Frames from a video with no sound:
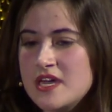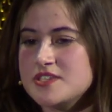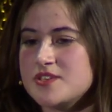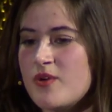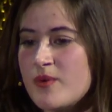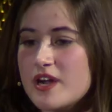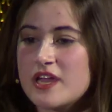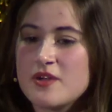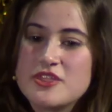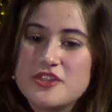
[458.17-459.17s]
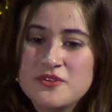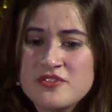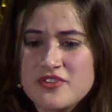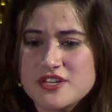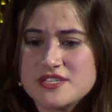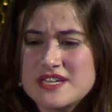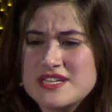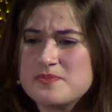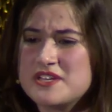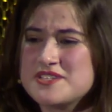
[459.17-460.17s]
So we're working with
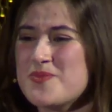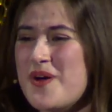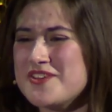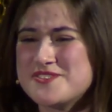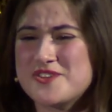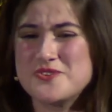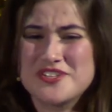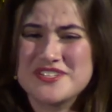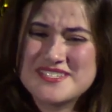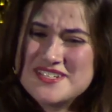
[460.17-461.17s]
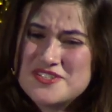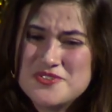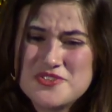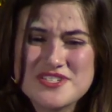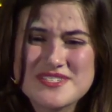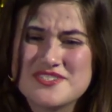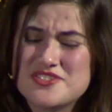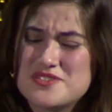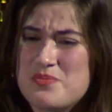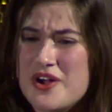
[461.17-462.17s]
universities, but as well social institutions such
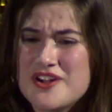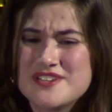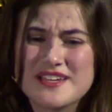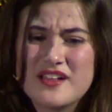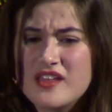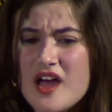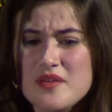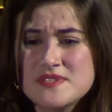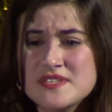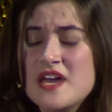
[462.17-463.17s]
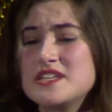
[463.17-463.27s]
as bars and clubs